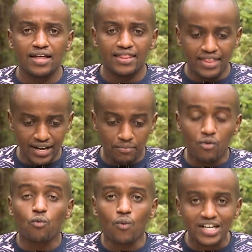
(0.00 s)
Then
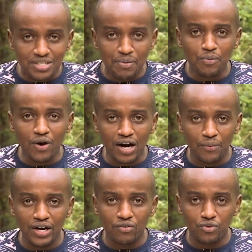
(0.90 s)
once people are
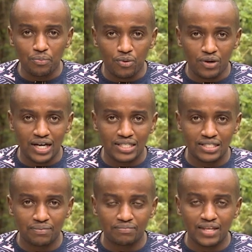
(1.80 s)
aware of your product,
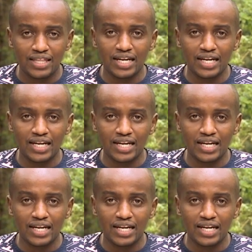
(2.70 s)
the